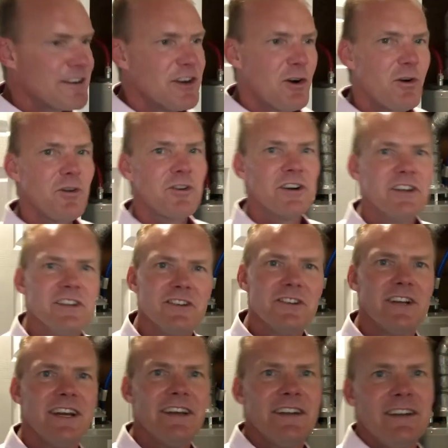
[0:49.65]
an older
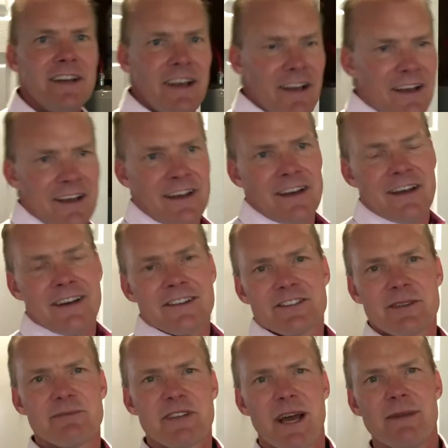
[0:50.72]
unit,
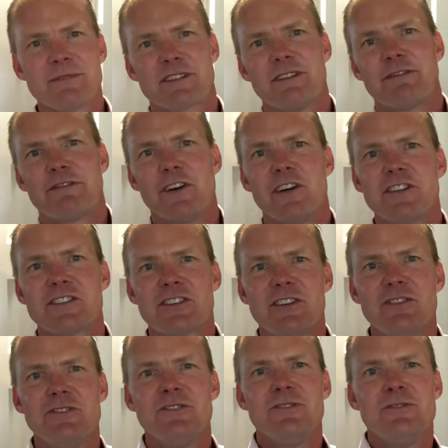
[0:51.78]
sometimes the first
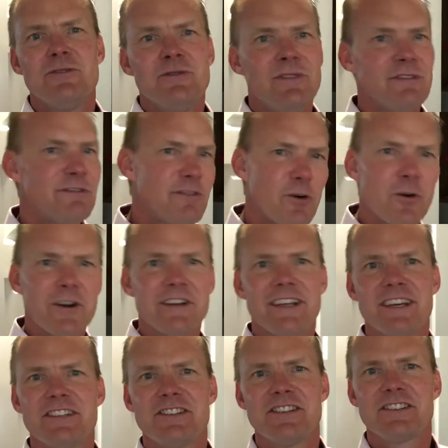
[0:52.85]
four
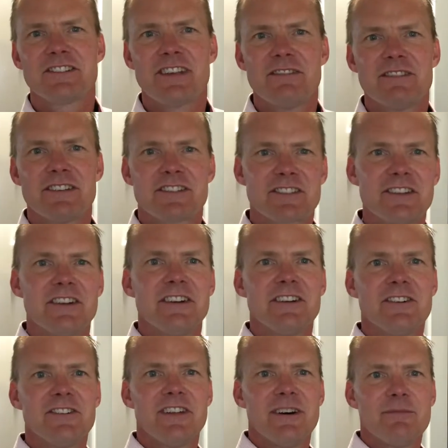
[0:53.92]
digits of the
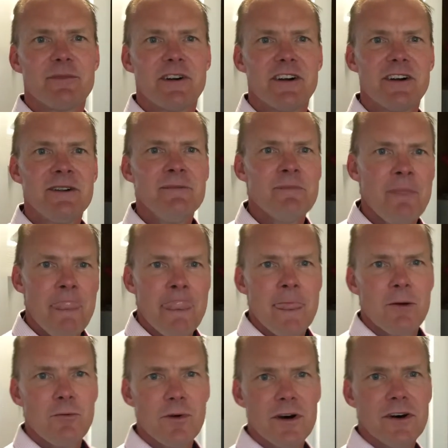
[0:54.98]
serial number
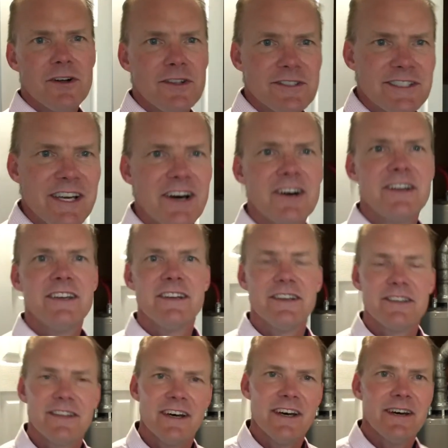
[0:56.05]
will tell
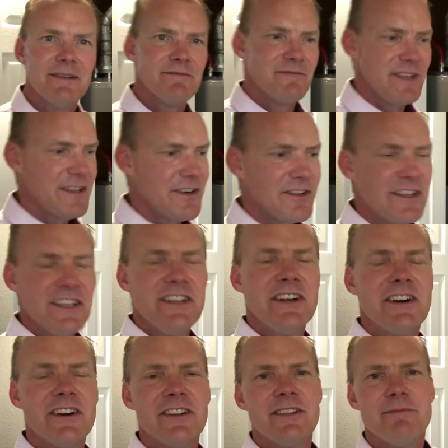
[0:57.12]
you the
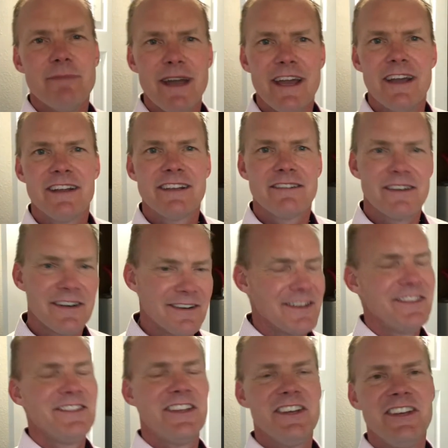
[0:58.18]
year and the make, or
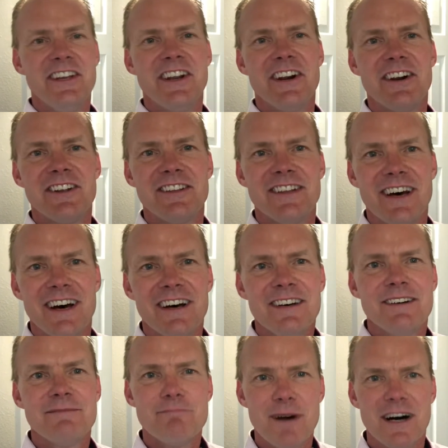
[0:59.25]
the year and the
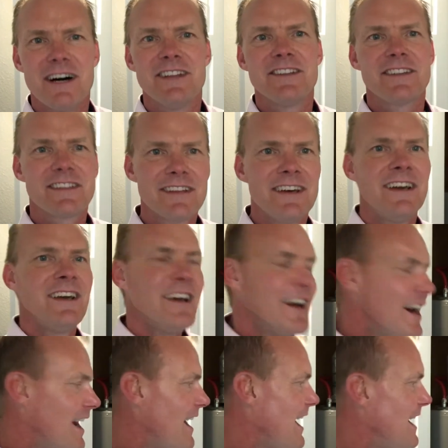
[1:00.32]
month.
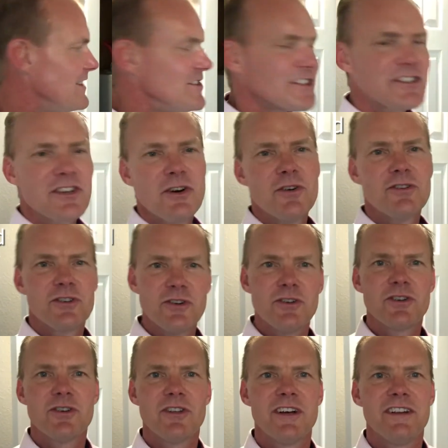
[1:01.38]
Just go
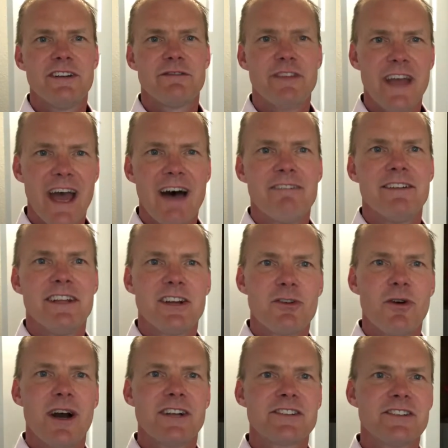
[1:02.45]
Google it if you have any
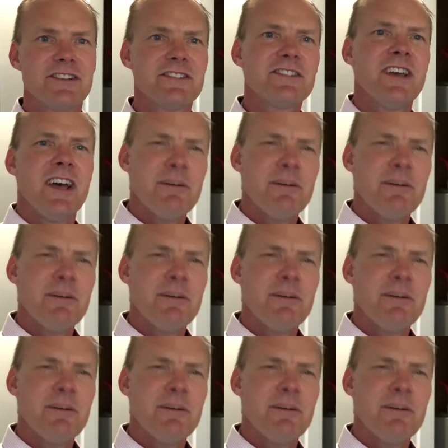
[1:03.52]
questions.